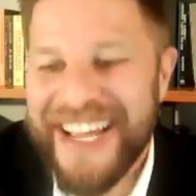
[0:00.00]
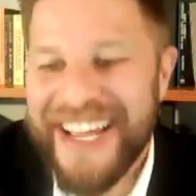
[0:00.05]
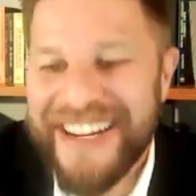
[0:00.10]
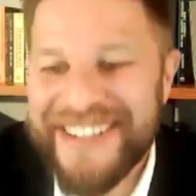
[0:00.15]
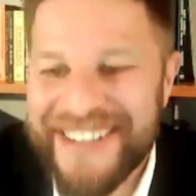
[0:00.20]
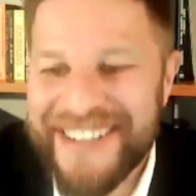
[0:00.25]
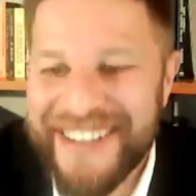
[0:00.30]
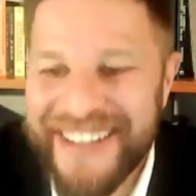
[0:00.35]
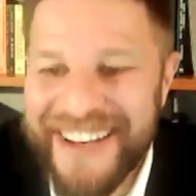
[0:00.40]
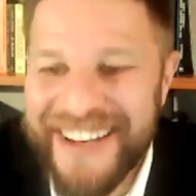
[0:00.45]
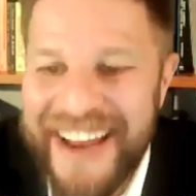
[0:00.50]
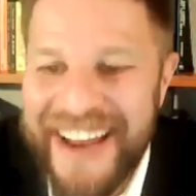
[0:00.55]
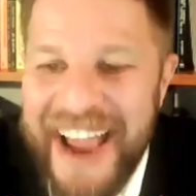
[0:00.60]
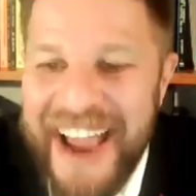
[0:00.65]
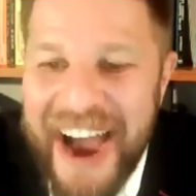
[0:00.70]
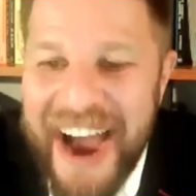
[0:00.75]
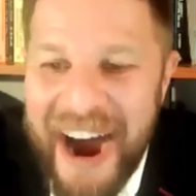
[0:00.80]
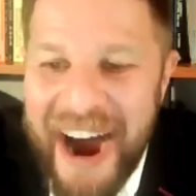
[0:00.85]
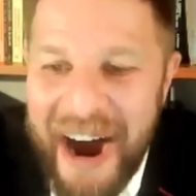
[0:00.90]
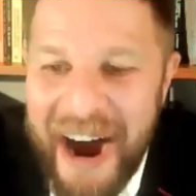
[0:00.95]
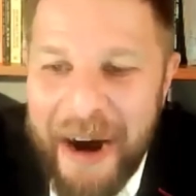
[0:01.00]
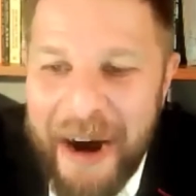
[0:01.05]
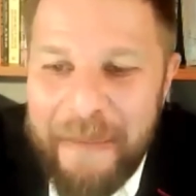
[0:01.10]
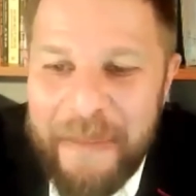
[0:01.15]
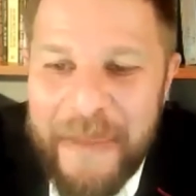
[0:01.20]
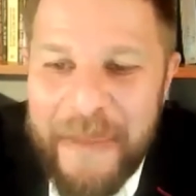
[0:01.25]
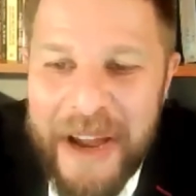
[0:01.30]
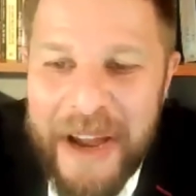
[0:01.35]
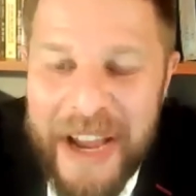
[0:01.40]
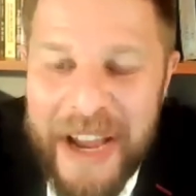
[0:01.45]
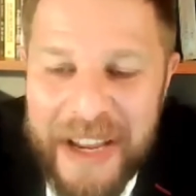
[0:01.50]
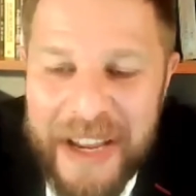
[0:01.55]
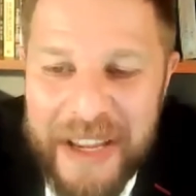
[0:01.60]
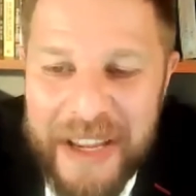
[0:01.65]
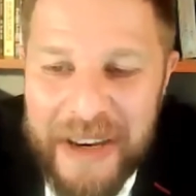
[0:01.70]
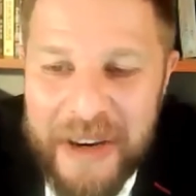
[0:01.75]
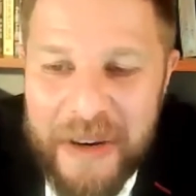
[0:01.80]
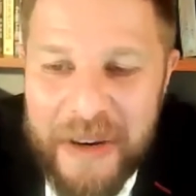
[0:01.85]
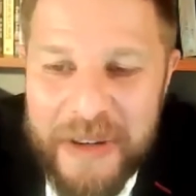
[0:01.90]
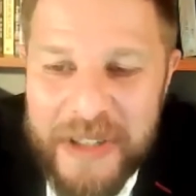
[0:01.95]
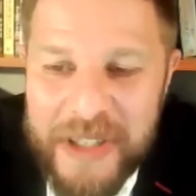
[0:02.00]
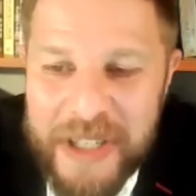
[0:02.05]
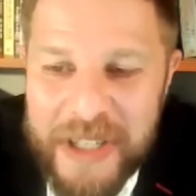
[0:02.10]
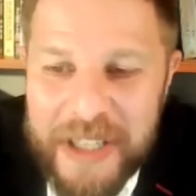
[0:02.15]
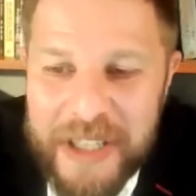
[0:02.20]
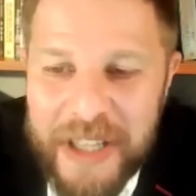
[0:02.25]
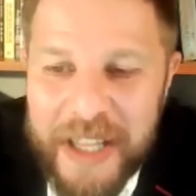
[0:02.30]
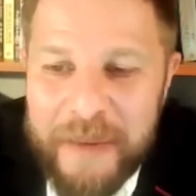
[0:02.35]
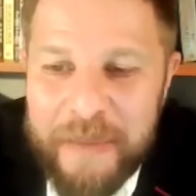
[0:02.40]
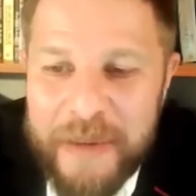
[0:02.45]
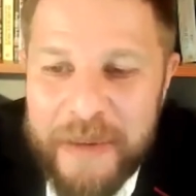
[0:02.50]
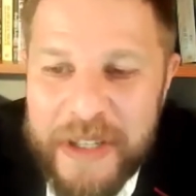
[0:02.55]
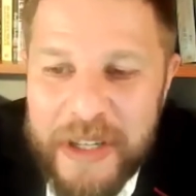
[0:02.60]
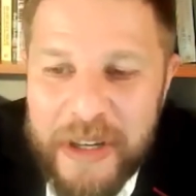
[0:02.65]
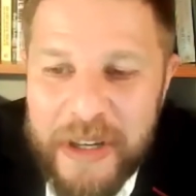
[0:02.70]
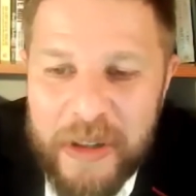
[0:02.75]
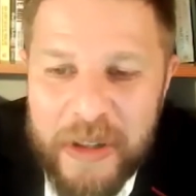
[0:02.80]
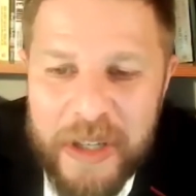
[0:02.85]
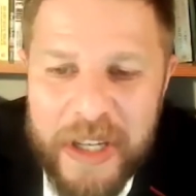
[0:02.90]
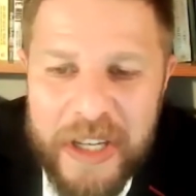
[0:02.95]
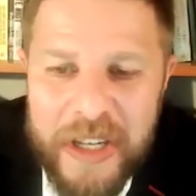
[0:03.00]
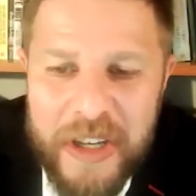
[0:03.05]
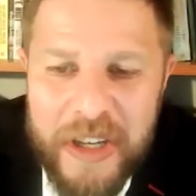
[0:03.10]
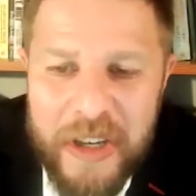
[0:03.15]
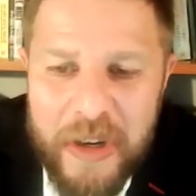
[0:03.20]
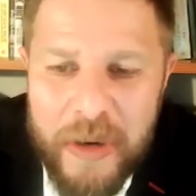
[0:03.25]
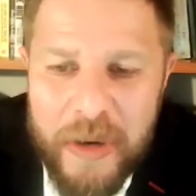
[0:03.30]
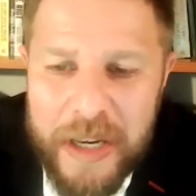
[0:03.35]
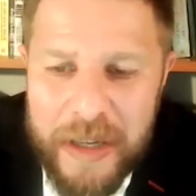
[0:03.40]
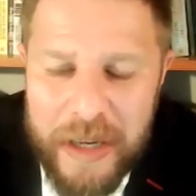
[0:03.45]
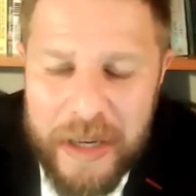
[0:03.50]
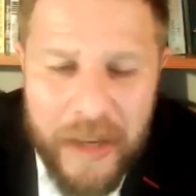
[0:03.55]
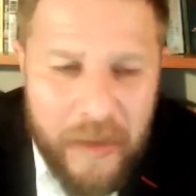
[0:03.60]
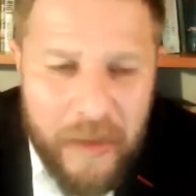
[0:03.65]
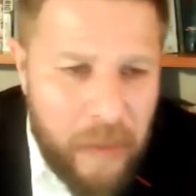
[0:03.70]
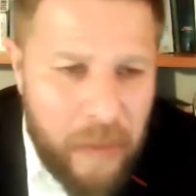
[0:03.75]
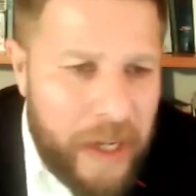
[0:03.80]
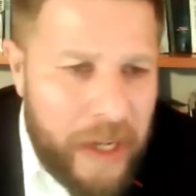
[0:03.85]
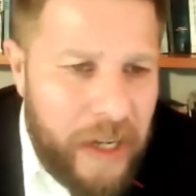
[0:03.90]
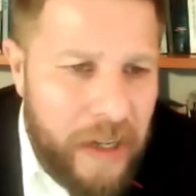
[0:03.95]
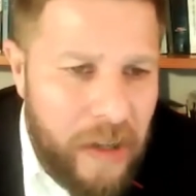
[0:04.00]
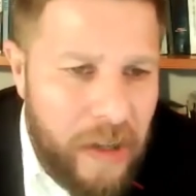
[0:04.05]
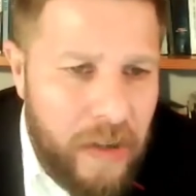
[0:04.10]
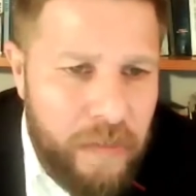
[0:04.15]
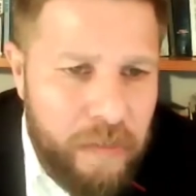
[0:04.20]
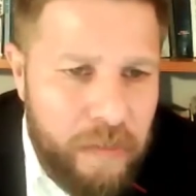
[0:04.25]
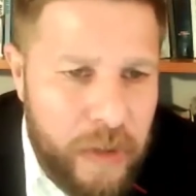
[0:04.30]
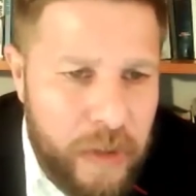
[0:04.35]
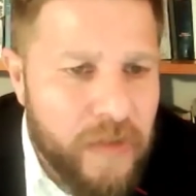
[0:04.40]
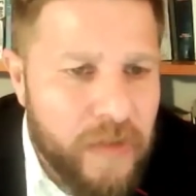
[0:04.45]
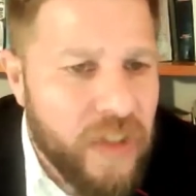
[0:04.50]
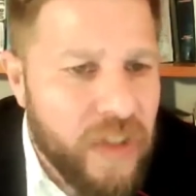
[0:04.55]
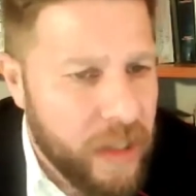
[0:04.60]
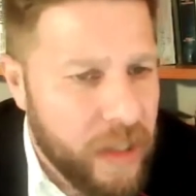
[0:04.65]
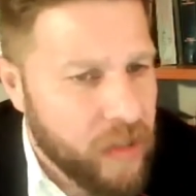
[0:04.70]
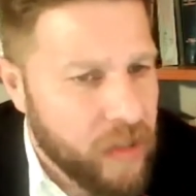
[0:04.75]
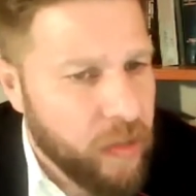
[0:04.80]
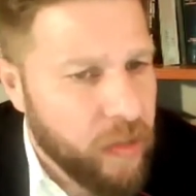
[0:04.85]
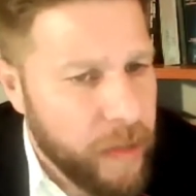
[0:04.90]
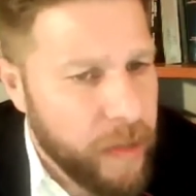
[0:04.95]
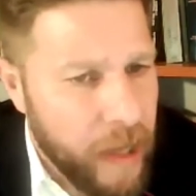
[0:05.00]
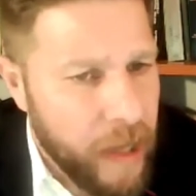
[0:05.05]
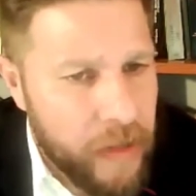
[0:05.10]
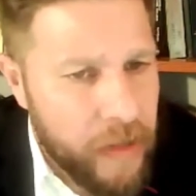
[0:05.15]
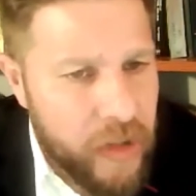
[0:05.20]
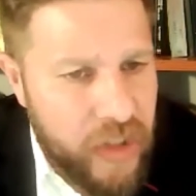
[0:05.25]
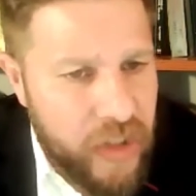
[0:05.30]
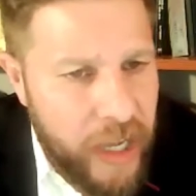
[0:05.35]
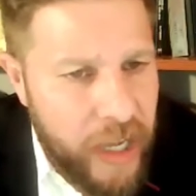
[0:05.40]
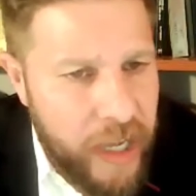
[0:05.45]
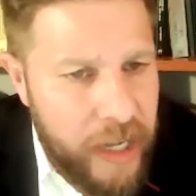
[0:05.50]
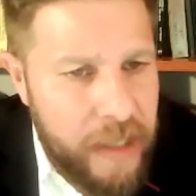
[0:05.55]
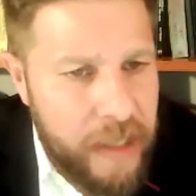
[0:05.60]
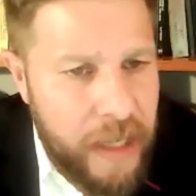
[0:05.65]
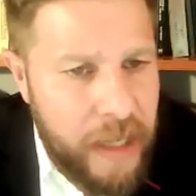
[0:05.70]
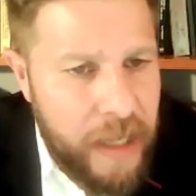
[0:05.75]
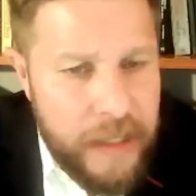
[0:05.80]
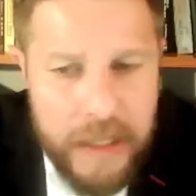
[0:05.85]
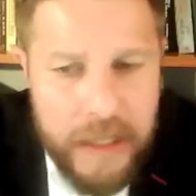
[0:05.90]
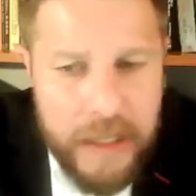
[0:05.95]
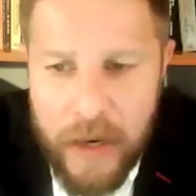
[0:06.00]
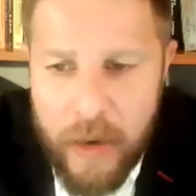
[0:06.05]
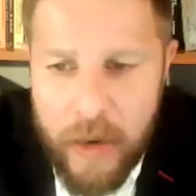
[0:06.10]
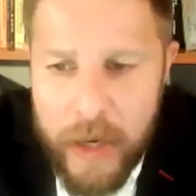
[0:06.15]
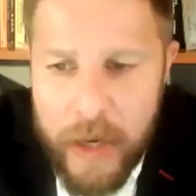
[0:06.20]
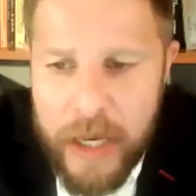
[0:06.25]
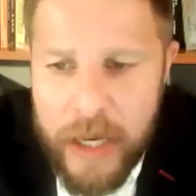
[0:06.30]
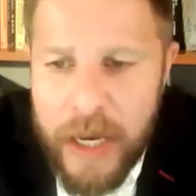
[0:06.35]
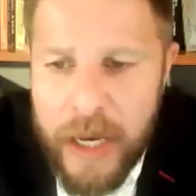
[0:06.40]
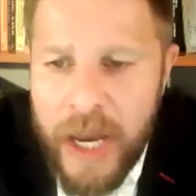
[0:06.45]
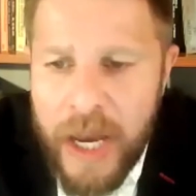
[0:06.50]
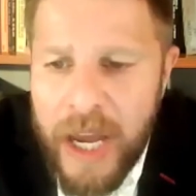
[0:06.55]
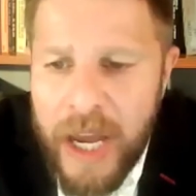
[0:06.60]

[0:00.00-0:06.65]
Excellent. Chris and Clay in particular, can you, and Rita, you've seen this from the other side at DOE,